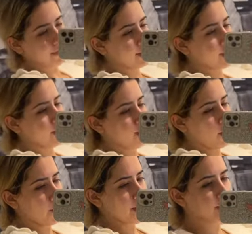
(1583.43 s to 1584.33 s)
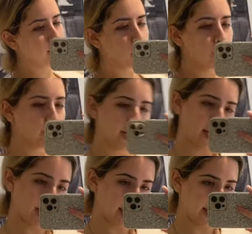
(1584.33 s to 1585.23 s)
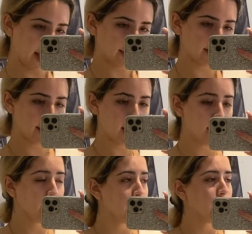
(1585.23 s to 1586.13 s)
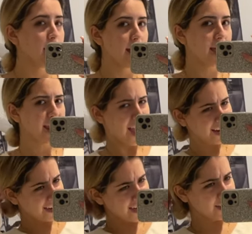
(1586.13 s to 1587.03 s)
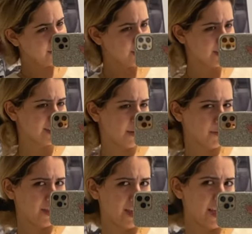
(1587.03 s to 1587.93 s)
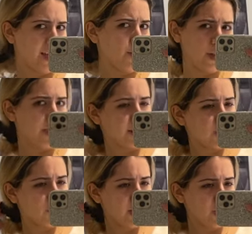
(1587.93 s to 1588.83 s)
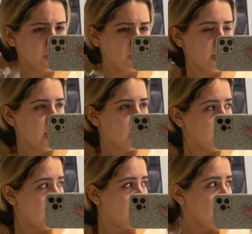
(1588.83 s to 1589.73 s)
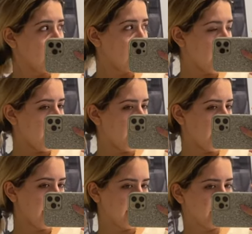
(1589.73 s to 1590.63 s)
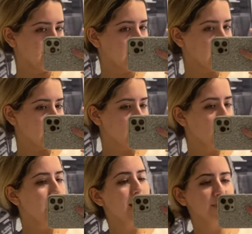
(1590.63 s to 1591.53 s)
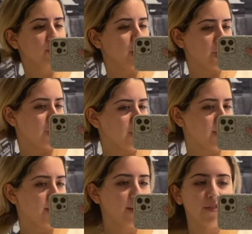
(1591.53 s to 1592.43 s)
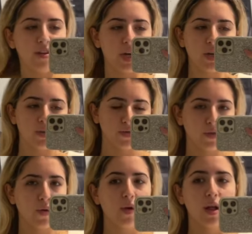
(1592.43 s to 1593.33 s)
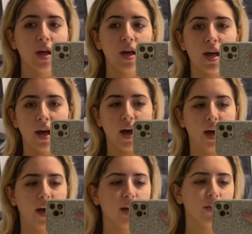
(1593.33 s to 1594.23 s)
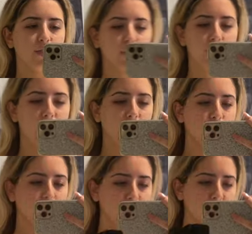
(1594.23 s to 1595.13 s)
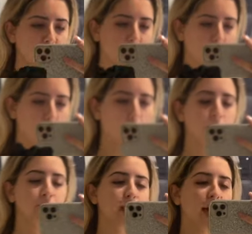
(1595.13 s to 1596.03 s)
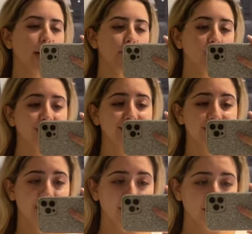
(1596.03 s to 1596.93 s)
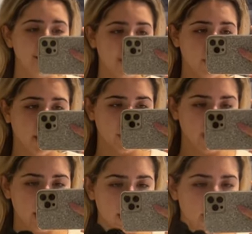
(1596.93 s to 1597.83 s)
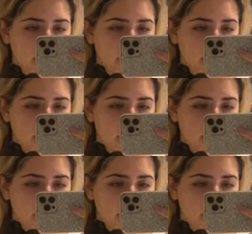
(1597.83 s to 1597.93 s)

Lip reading: So it's so pretty and classy, and I need to do something with the scrunchie. So I love scrunchies. They're very useful for your outfit. So I bought silk scrunchies